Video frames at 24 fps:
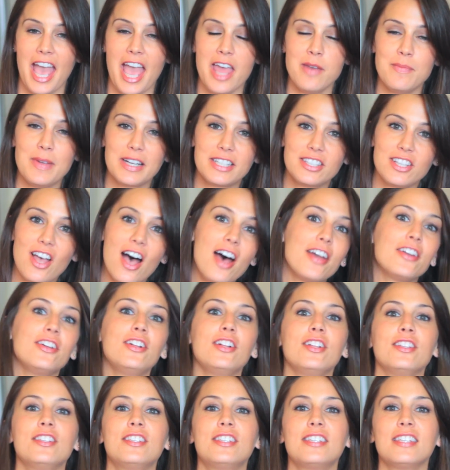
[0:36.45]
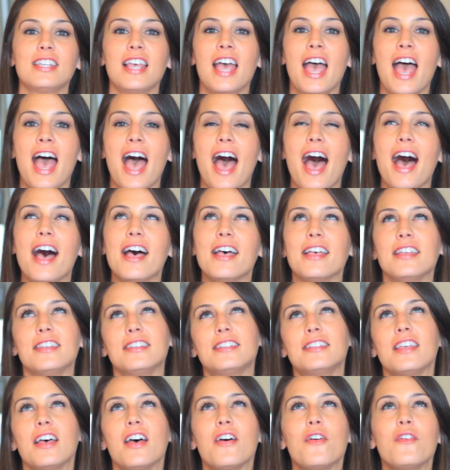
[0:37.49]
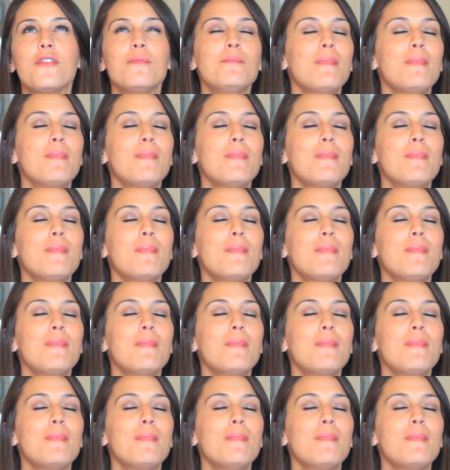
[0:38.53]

and McDonald's has